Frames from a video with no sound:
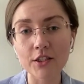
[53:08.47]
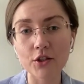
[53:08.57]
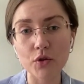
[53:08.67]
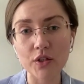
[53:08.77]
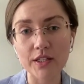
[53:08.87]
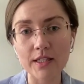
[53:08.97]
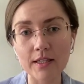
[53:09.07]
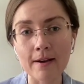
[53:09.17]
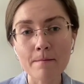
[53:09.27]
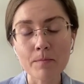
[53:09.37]
You
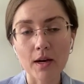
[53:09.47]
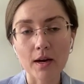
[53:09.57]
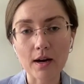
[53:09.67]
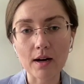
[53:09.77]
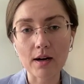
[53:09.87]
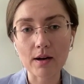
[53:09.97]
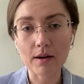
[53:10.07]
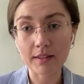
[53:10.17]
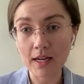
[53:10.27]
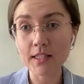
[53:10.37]
see
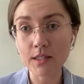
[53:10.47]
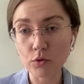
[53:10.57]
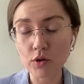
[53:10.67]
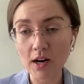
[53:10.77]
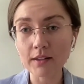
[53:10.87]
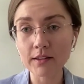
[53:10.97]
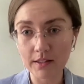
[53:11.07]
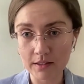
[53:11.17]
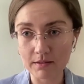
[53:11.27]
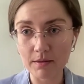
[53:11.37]
Nadia Murad,
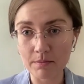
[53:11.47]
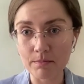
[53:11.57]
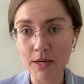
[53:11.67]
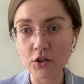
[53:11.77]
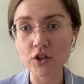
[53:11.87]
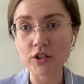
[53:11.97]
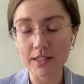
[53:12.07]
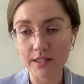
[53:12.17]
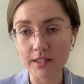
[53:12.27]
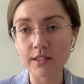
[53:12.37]
the mentioned
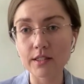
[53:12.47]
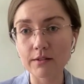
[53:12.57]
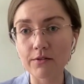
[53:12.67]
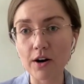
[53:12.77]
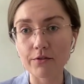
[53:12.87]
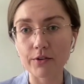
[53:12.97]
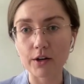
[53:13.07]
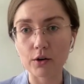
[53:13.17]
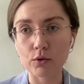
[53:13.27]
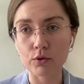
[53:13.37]
Yazidi
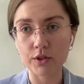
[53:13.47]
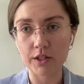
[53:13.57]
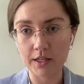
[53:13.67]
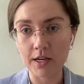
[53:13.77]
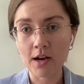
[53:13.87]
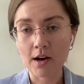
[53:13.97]
survivor, who is the